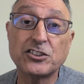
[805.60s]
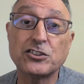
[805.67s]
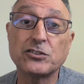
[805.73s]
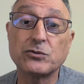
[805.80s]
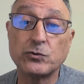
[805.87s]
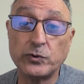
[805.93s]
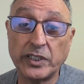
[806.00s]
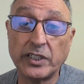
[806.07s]

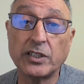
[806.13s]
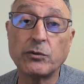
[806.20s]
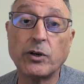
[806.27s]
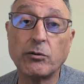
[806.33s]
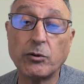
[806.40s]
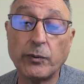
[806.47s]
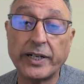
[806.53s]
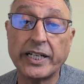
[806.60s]
It's really where
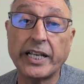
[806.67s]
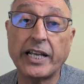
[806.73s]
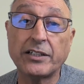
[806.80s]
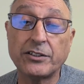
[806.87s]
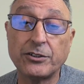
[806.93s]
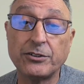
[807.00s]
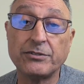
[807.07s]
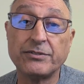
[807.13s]
we want to get
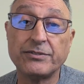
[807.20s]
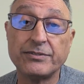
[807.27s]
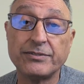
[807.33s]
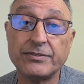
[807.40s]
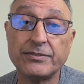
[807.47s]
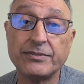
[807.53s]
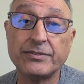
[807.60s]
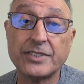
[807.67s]
to.
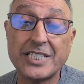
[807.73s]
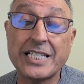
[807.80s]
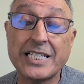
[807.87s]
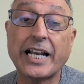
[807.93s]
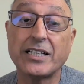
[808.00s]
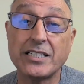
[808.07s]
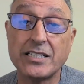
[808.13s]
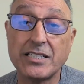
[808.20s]

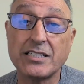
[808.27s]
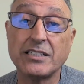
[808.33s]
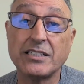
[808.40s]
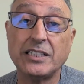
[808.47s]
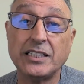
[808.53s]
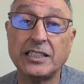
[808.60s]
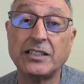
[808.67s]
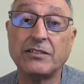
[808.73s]
Seconds.
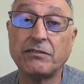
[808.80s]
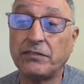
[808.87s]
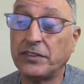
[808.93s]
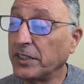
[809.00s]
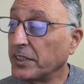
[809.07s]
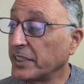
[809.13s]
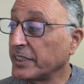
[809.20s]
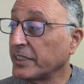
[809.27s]

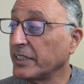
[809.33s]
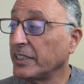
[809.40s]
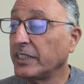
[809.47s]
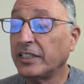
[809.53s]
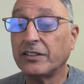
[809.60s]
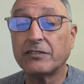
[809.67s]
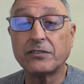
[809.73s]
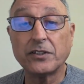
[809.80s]
Feel it
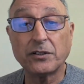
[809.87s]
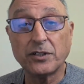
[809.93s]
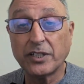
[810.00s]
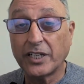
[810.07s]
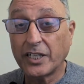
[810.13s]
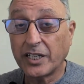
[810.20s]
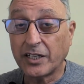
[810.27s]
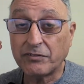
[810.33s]
for
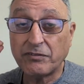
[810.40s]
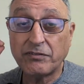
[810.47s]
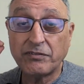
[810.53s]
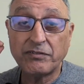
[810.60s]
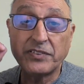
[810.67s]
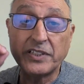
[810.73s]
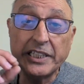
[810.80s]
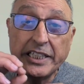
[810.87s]
a
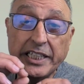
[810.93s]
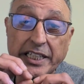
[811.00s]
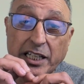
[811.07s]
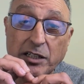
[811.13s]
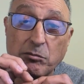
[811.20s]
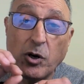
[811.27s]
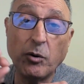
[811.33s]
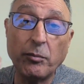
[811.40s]

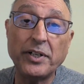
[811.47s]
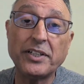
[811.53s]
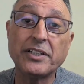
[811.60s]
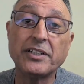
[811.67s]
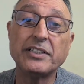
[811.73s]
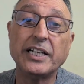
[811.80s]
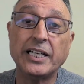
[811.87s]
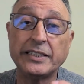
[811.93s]
fleeting moment,
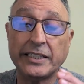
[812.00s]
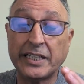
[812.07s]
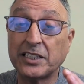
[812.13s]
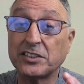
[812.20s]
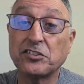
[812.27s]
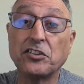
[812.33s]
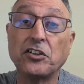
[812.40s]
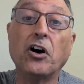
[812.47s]
and then
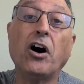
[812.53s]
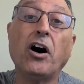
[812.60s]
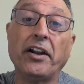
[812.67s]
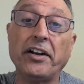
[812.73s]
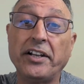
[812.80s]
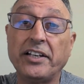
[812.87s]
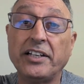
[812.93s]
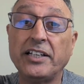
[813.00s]
it's gone.
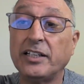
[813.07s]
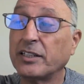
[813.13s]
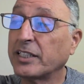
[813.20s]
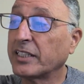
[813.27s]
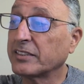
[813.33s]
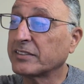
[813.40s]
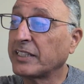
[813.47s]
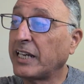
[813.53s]

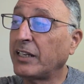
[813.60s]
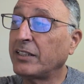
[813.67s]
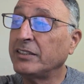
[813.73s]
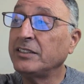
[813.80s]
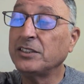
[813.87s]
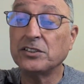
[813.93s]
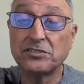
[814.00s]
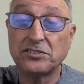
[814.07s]
Because then
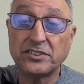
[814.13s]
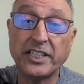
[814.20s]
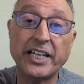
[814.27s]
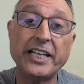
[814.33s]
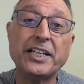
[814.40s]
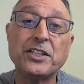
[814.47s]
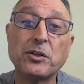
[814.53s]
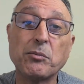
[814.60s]
you'll stay
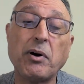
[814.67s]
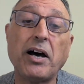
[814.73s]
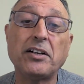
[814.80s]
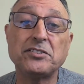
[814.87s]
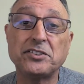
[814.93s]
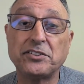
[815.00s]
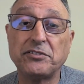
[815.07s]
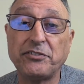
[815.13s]
in the
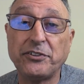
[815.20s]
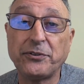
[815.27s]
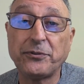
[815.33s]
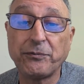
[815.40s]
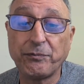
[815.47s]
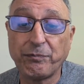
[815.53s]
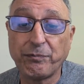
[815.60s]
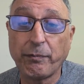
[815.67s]
positive.
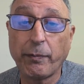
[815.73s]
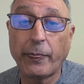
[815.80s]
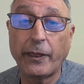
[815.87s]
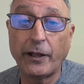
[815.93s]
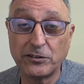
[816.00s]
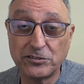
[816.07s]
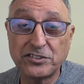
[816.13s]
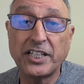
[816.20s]

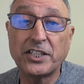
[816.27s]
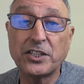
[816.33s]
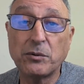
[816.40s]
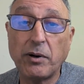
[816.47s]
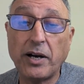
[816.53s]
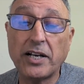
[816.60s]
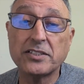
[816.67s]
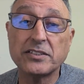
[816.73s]
You'll stay in the
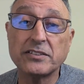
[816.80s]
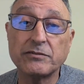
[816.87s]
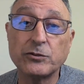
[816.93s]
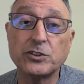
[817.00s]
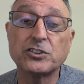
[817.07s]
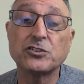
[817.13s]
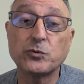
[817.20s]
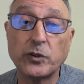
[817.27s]
positive, which
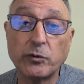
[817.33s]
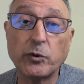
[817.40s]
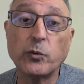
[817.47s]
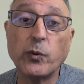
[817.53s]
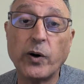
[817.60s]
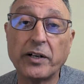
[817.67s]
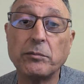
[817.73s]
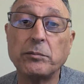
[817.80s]
is where we
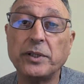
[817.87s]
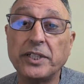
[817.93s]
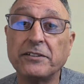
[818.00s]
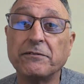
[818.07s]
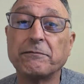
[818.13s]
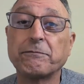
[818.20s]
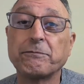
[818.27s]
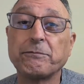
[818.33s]
want to be.
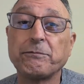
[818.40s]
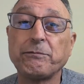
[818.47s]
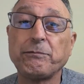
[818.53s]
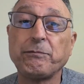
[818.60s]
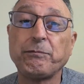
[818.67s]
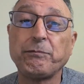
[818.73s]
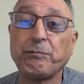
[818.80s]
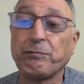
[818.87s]

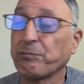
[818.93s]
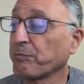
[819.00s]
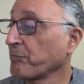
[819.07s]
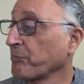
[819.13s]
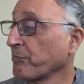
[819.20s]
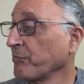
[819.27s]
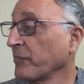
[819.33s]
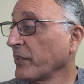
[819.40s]

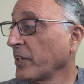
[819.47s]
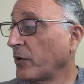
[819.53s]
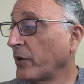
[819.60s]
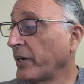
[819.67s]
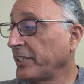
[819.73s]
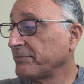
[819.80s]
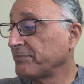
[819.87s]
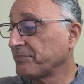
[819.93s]
All
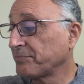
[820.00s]
right.